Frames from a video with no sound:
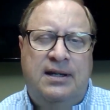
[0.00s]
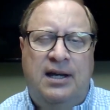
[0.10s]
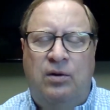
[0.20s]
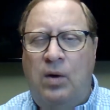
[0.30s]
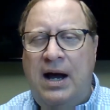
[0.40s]

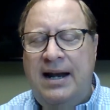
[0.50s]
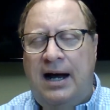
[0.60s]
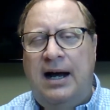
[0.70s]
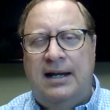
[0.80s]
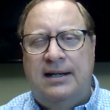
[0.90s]
And why
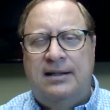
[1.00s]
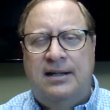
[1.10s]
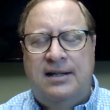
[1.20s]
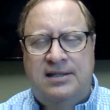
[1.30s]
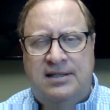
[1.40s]
not?
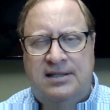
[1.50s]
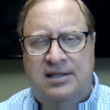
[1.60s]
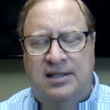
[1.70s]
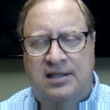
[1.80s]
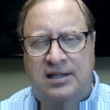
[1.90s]
Because it's
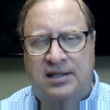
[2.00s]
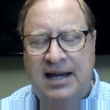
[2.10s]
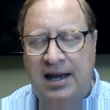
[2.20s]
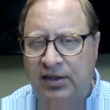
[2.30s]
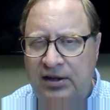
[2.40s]
the
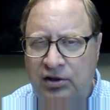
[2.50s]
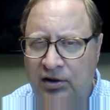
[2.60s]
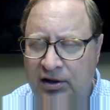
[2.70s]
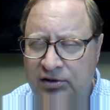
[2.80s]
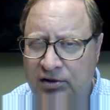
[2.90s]
death that you're
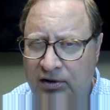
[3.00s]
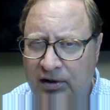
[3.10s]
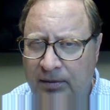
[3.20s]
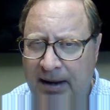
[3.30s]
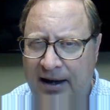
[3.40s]

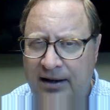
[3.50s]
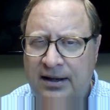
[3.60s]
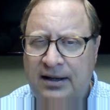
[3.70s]
concerned about.